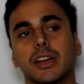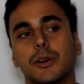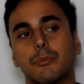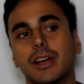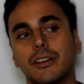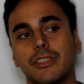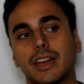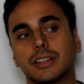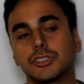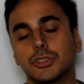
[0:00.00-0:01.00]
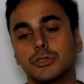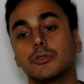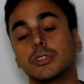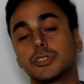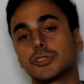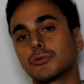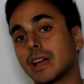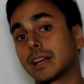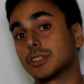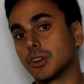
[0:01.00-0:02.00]
Compare that to
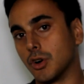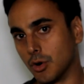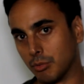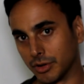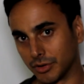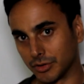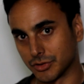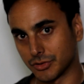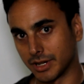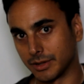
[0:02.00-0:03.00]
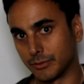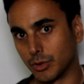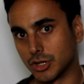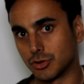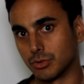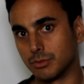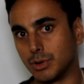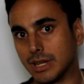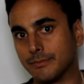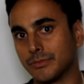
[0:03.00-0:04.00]
direct openers, right? Which would
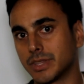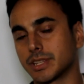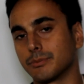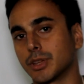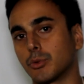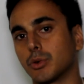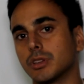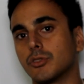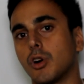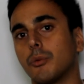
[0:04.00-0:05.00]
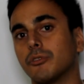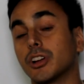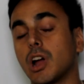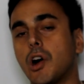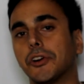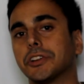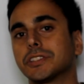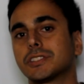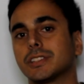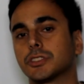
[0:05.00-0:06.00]
be something where you go up very
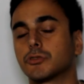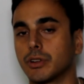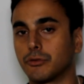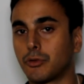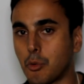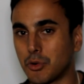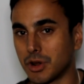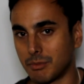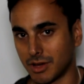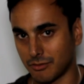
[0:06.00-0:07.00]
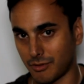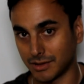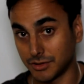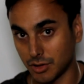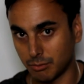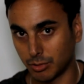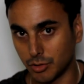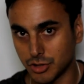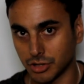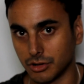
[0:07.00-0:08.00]
honest and straightforward about the fact that you're
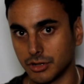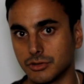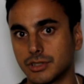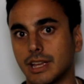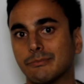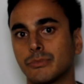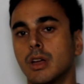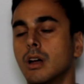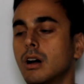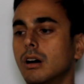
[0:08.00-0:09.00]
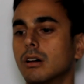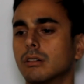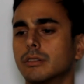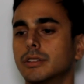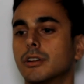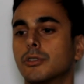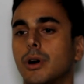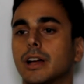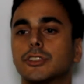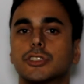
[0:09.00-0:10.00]
approaching her. You say, oh, you
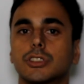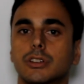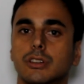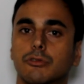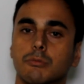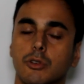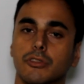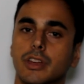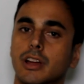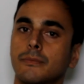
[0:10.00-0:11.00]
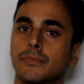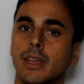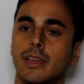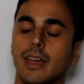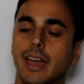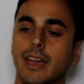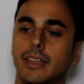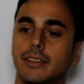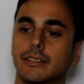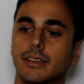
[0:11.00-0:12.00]
know, I just saw you from over there
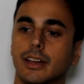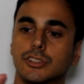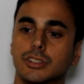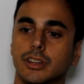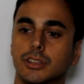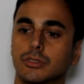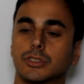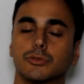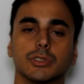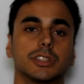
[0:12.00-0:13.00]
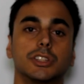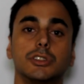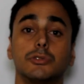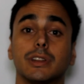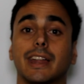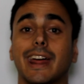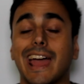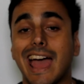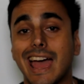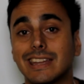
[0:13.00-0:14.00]
and I just thought you looked really cute and I
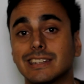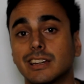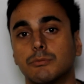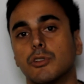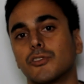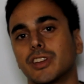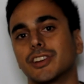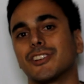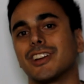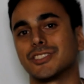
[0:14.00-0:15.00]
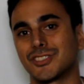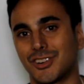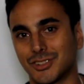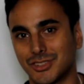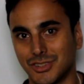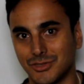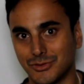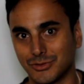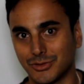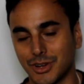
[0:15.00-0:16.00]
had to come over here and talk to you,
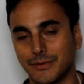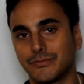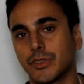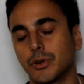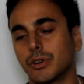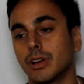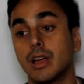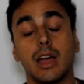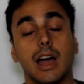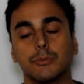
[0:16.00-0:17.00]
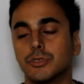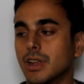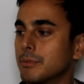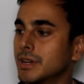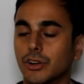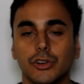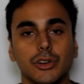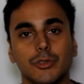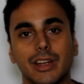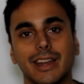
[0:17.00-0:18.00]
right? Or I'm in a
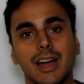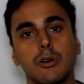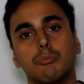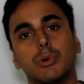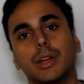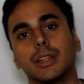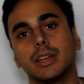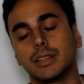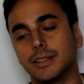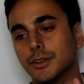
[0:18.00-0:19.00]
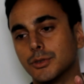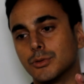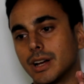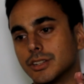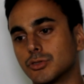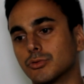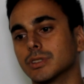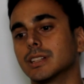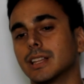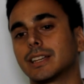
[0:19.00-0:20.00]
hurry right now, but you know, I just
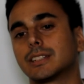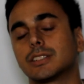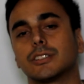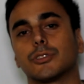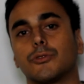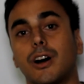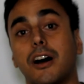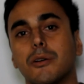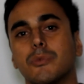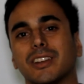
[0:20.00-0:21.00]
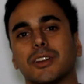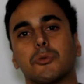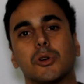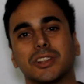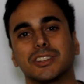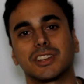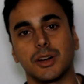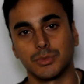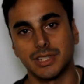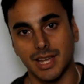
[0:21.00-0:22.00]
really liked your vibe and I wanted to
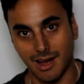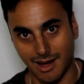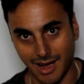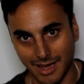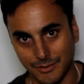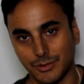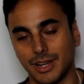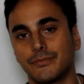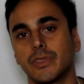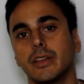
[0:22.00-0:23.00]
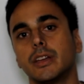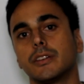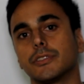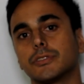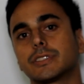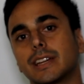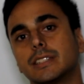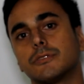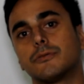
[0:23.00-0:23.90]
come say hi, right? Those kinds of